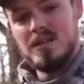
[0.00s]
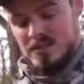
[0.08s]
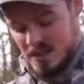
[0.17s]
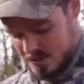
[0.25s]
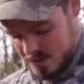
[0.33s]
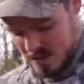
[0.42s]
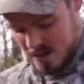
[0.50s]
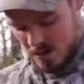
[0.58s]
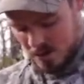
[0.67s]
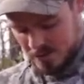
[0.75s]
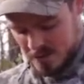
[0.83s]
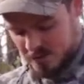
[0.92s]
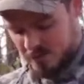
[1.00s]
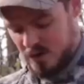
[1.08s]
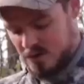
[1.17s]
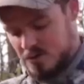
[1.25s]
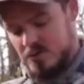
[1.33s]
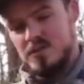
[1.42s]
Same thing here on this
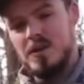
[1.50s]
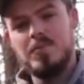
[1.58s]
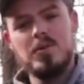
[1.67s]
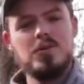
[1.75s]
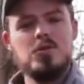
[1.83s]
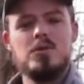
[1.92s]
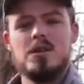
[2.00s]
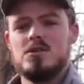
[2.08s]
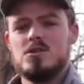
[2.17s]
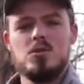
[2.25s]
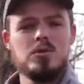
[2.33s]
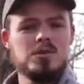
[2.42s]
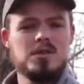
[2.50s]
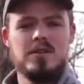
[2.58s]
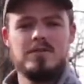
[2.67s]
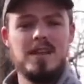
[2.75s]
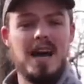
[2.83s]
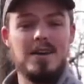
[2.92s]
frontal zipper. You can store store
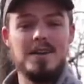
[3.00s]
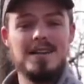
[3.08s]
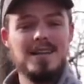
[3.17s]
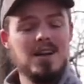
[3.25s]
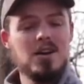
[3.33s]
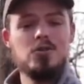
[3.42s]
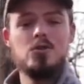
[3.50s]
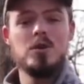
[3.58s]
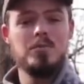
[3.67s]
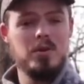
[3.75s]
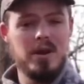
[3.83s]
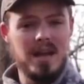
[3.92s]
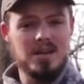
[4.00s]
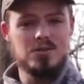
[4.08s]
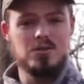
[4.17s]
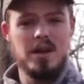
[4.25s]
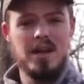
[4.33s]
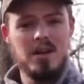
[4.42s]
stuff down in here. You could put
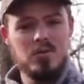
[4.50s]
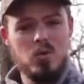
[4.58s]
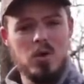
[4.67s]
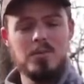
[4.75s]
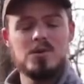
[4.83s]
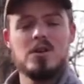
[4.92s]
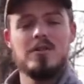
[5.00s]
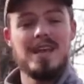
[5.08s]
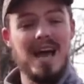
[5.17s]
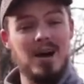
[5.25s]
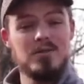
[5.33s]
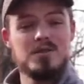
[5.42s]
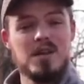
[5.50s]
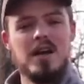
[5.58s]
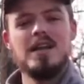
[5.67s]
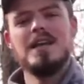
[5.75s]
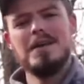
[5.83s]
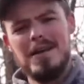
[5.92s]
extra hand warmers on the
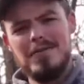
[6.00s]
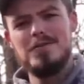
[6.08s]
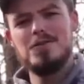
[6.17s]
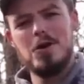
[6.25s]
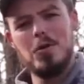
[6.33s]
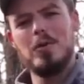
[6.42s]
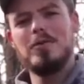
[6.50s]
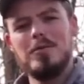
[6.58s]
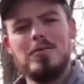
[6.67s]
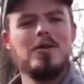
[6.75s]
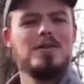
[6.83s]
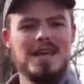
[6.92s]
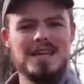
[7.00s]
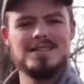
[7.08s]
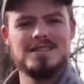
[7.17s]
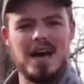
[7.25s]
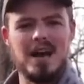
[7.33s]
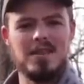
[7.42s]
outside if you don't want them on the
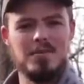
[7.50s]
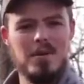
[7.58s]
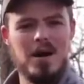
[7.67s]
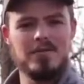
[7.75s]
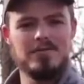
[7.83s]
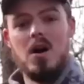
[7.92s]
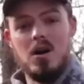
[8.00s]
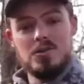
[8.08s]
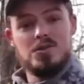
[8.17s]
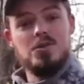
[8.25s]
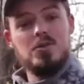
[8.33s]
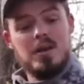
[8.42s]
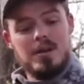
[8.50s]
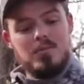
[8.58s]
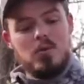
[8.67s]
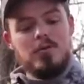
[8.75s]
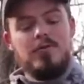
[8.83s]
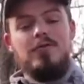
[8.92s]
inside of the muff. Also, you'll get
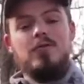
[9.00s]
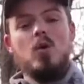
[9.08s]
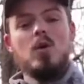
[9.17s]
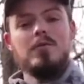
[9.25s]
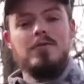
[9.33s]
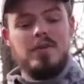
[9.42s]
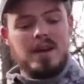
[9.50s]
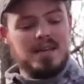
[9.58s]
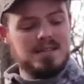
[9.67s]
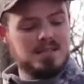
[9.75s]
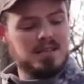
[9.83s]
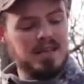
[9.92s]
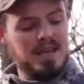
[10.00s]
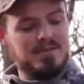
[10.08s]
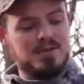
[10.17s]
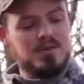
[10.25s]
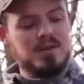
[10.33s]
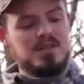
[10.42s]
more form-fitting
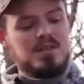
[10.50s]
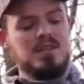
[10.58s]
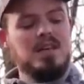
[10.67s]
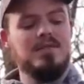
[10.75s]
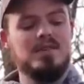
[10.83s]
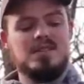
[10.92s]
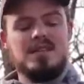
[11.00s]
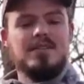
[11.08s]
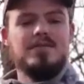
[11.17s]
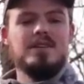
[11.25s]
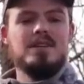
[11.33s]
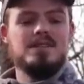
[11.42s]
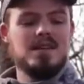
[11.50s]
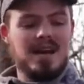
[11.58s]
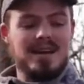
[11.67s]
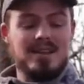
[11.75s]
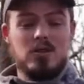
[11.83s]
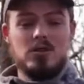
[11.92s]
sleeves. So this sleeve is definitely
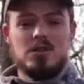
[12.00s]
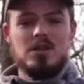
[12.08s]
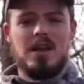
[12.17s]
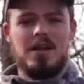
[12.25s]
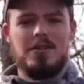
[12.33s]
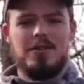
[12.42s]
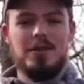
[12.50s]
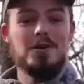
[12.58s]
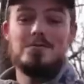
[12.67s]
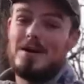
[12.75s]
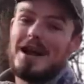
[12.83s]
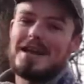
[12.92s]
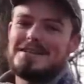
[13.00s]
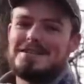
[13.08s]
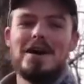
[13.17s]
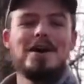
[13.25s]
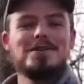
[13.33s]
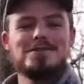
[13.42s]
designed. It looks a lot thinner, but I can
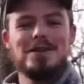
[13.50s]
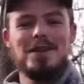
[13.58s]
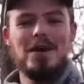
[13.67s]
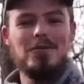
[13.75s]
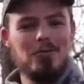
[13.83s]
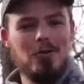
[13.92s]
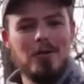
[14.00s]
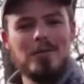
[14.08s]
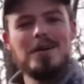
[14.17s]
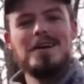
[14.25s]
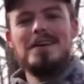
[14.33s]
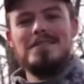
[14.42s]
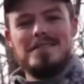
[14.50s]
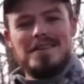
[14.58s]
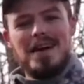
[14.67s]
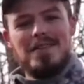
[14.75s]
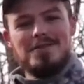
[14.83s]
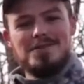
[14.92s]
tell you it's a lot warmer than
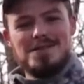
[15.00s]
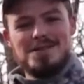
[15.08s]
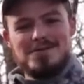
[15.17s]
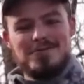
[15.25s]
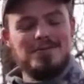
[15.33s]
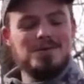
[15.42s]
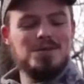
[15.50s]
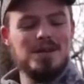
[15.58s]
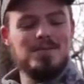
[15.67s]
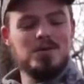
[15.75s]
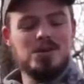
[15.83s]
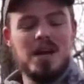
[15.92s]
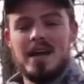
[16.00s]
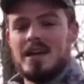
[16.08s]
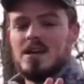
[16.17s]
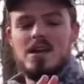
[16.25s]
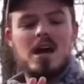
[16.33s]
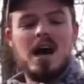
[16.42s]
the other system from the cheaper
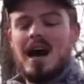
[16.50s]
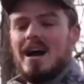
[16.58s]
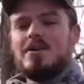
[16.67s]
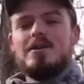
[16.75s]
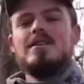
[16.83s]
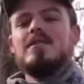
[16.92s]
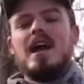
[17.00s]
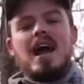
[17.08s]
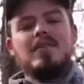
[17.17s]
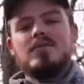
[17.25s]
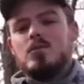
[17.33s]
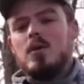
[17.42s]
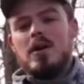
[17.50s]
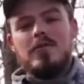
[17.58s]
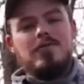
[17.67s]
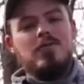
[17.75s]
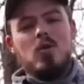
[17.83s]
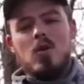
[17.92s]
jacket. I don't even have to wear a
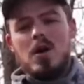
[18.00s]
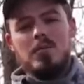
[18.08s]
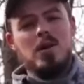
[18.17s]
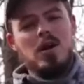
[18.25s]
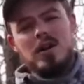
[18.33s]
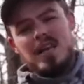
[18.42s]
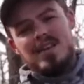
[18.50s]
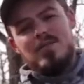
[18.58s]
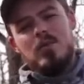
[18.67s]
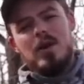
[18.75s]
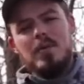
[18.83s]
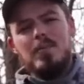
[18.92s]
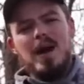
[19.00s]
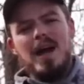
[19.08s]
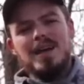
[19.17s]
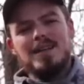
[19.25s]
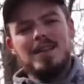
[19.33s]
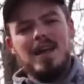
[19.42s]
forearm guard. Even when I
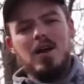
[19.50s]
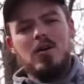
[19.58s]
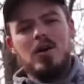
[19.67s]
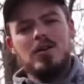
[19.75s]
pack a layer